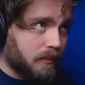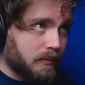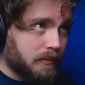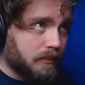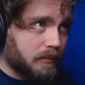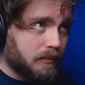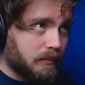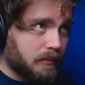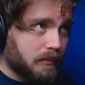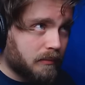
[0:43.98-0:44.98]

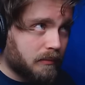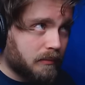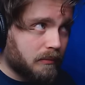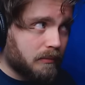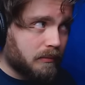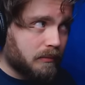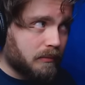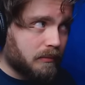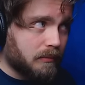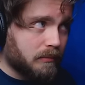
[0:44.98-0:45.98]

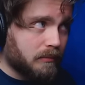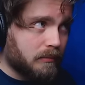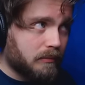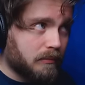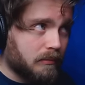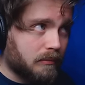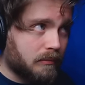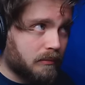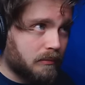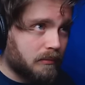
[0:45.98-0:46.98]

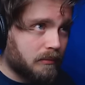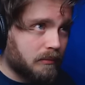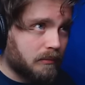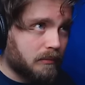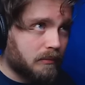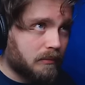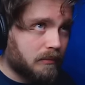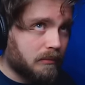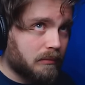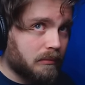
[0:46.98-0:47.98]

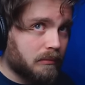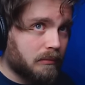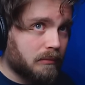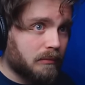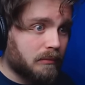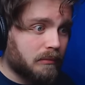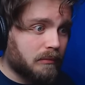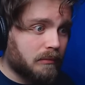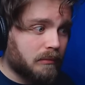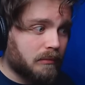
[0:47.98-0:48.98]

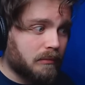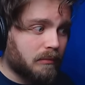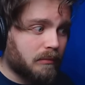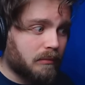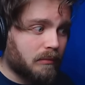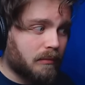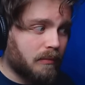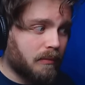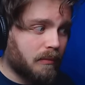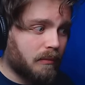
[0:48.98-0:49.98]

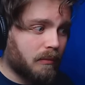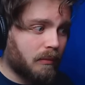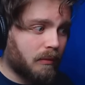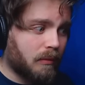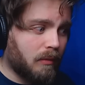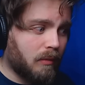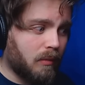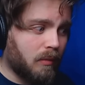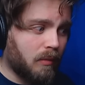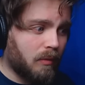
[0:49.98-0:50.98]

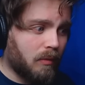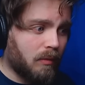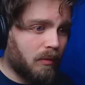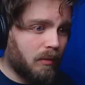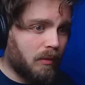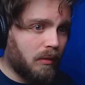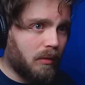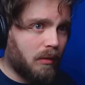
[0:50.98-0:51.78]
(no one is talking)